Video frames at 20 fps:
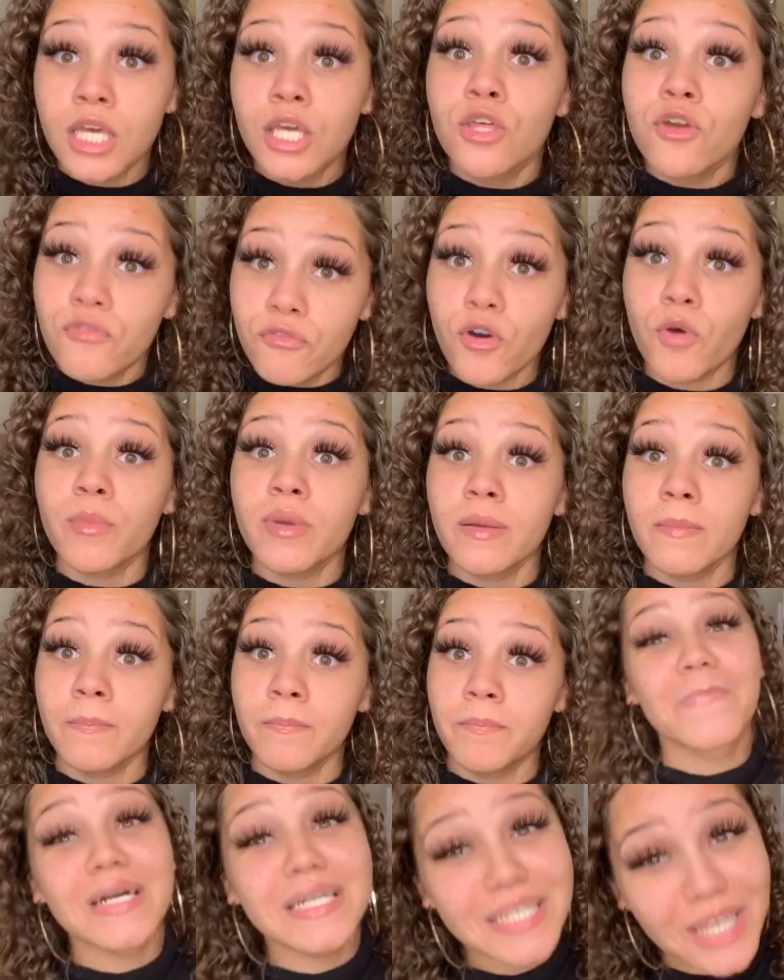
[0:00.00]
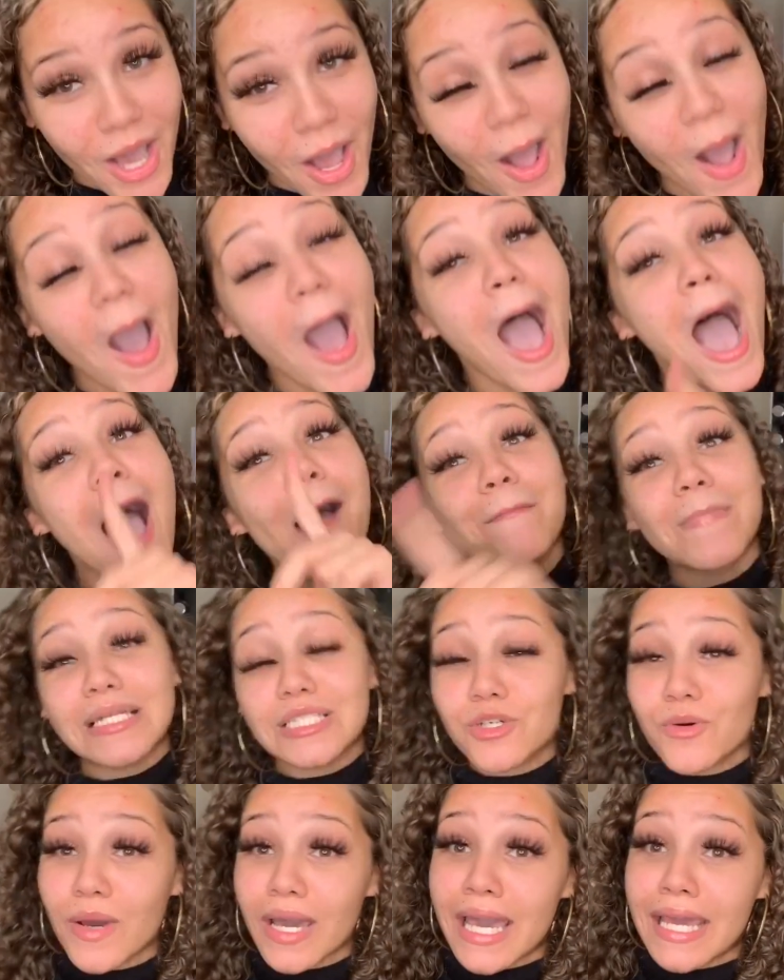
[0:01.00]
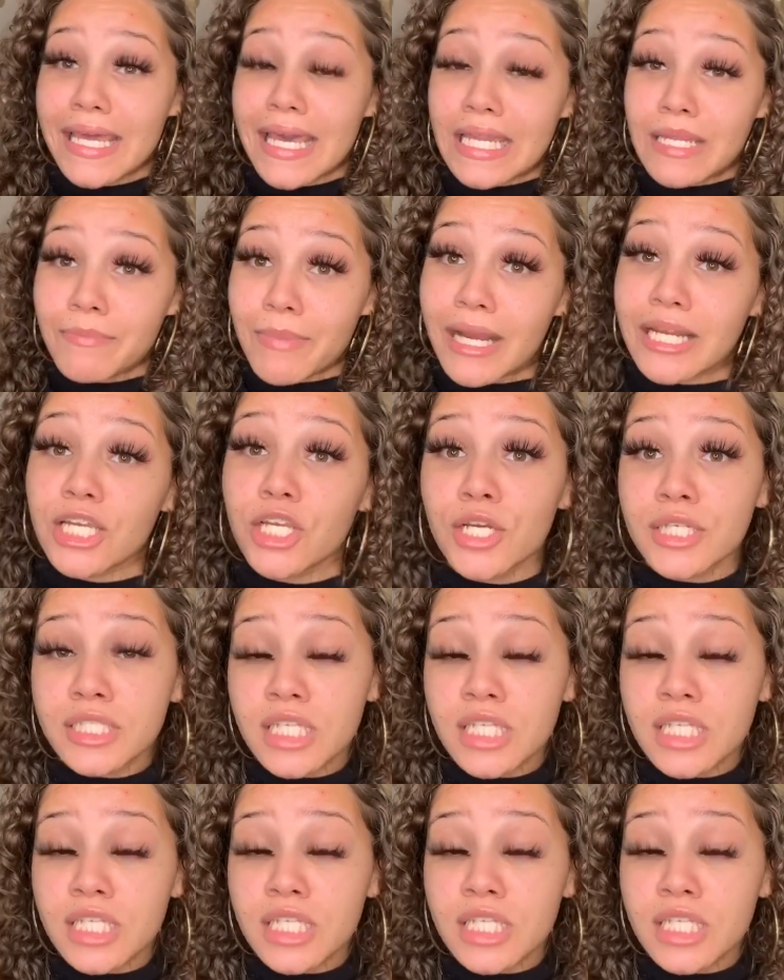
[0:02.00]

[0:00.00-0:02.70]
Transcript: You feel me? But y'all, I'm about to go ahead and head up out of here.